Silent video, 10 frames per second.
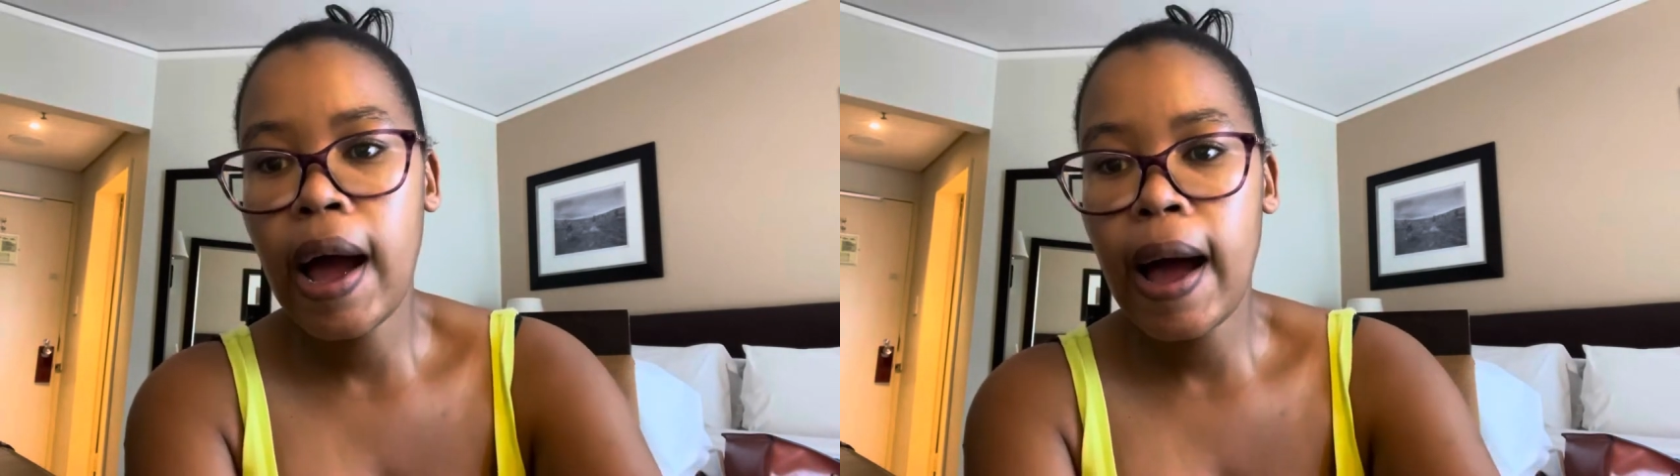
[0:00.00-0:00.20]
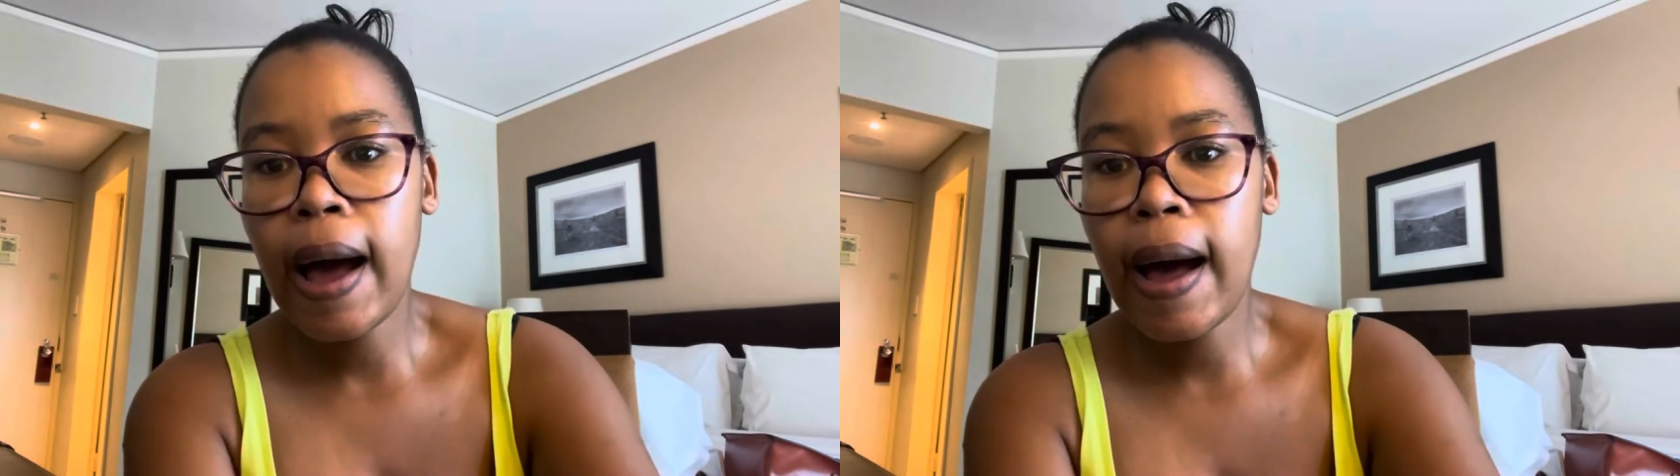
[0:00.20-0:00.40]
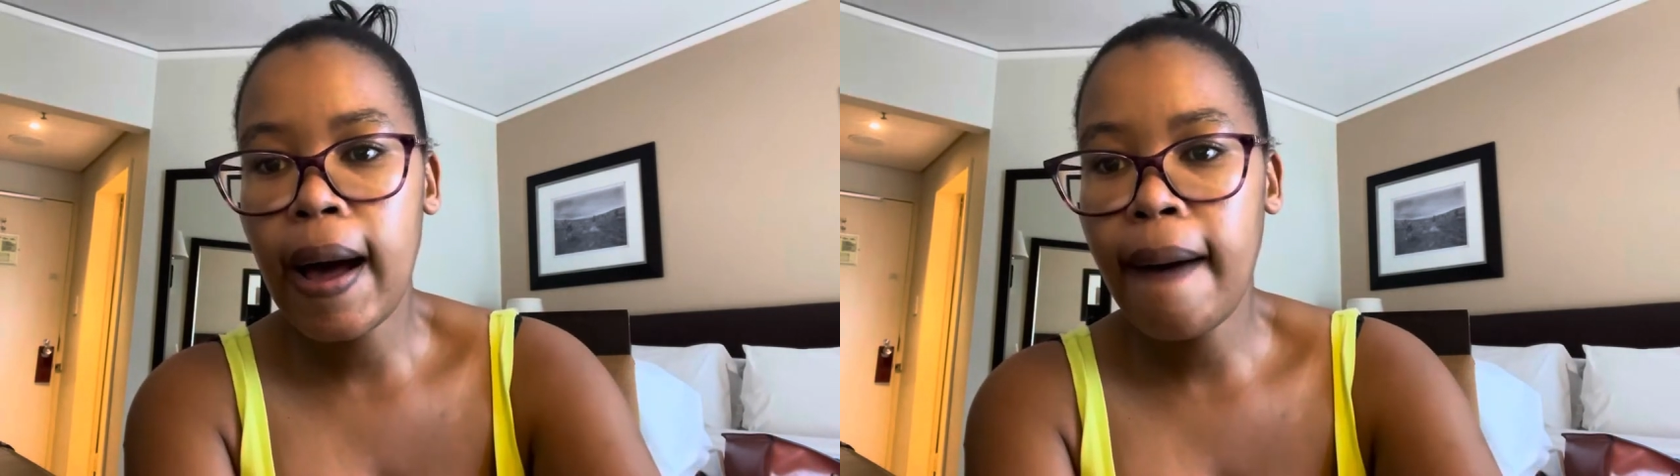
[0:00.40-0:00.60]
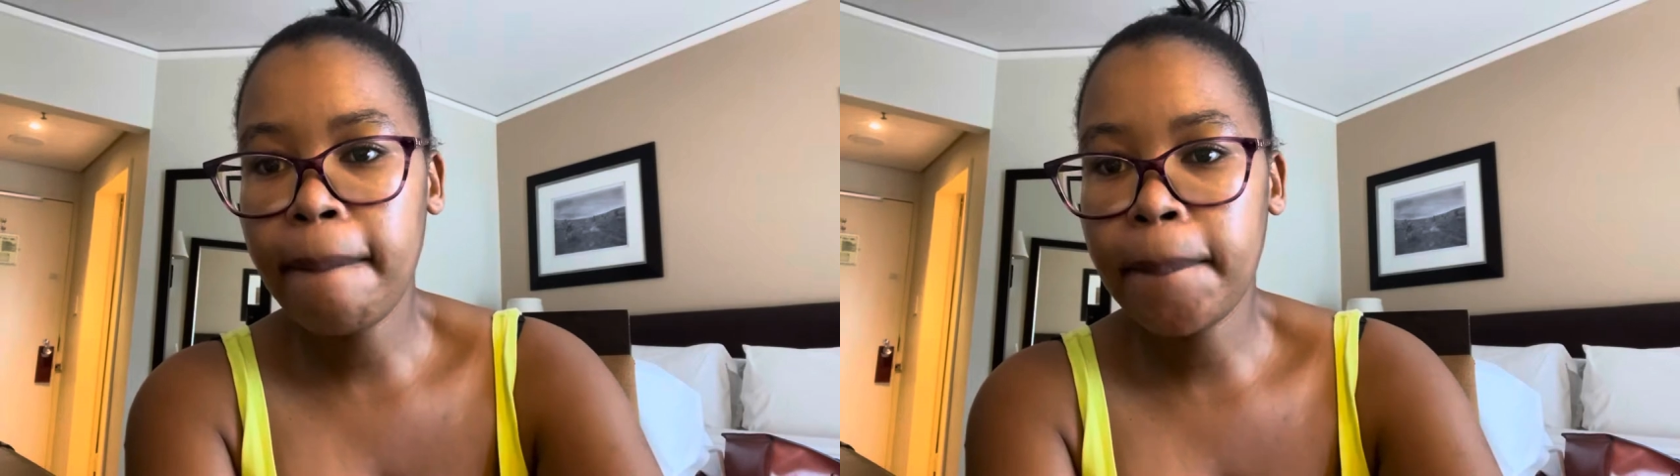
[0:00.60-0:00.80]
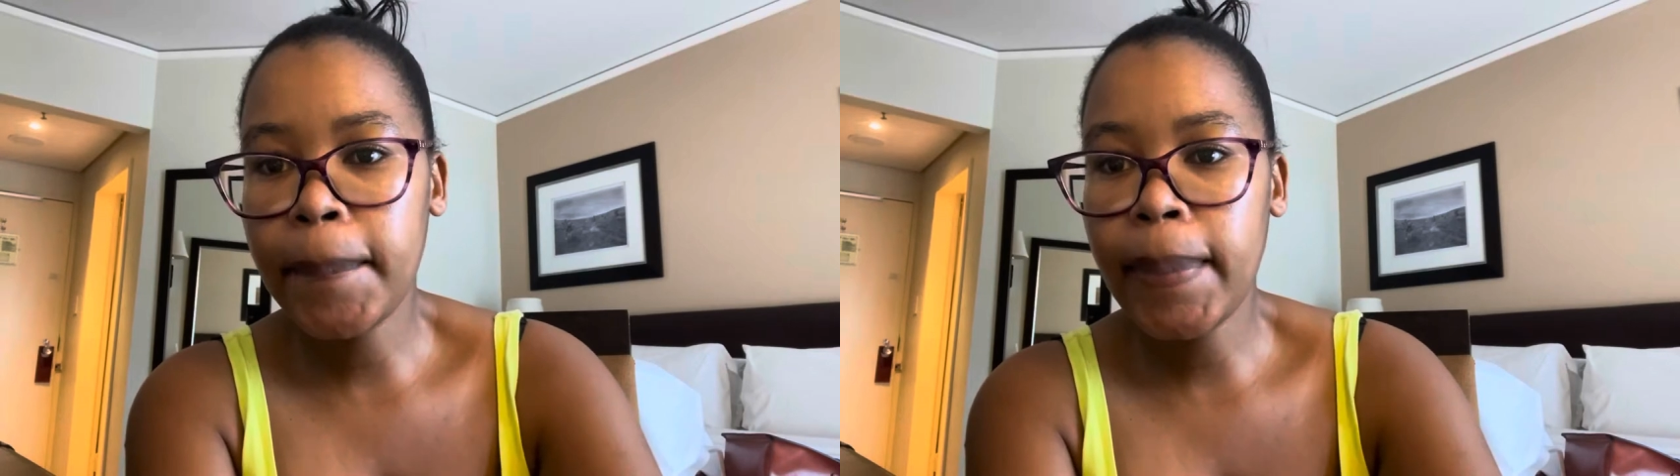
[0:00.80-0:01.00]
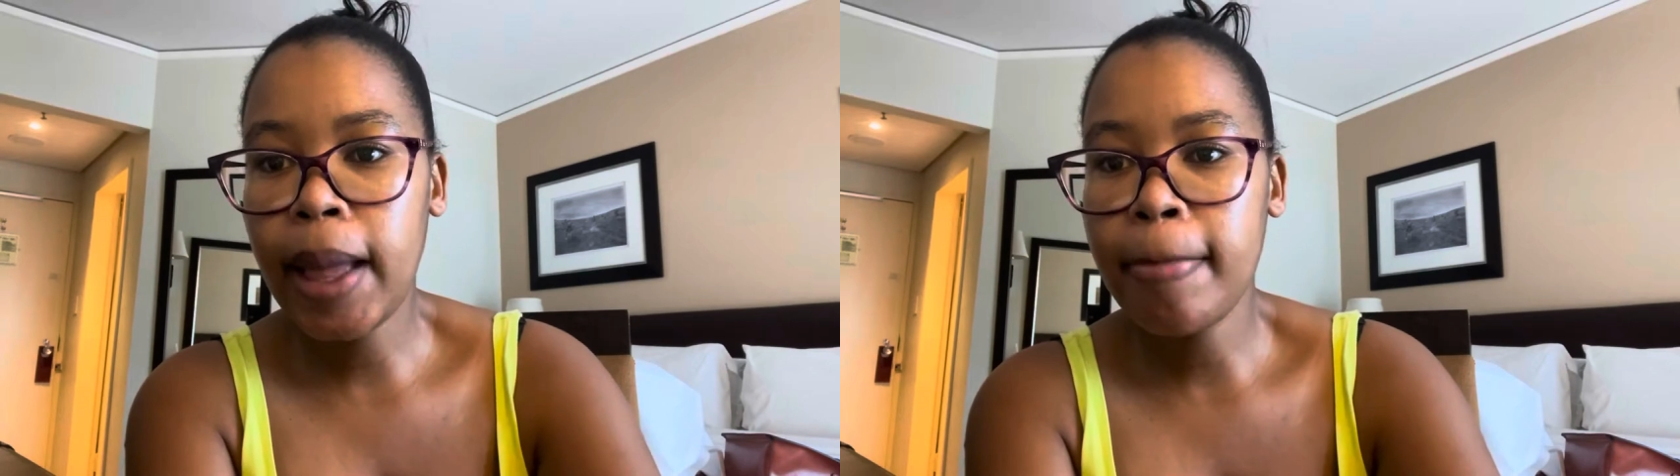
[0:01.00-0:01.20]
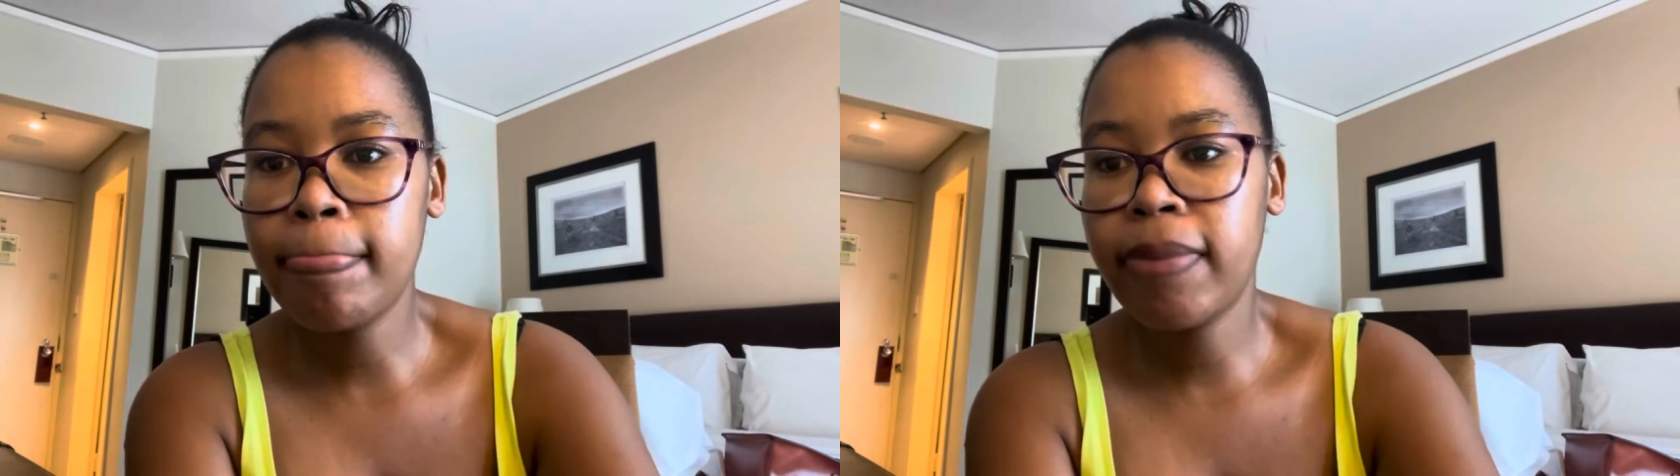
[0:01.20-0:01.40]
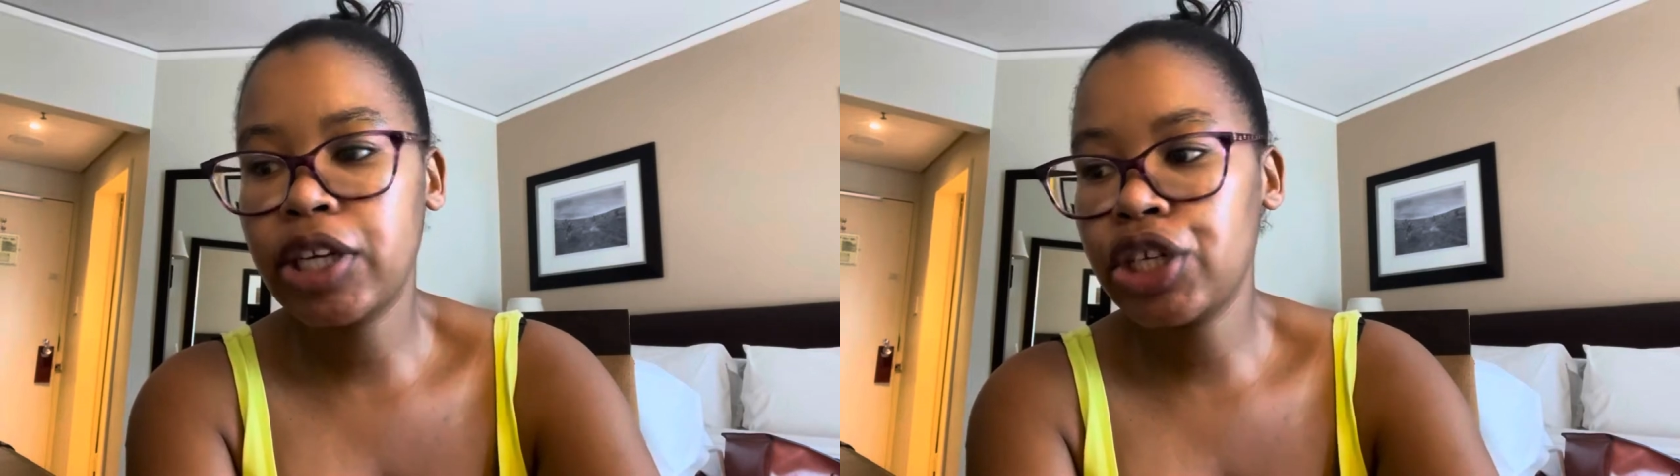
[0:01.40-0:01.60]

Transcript: But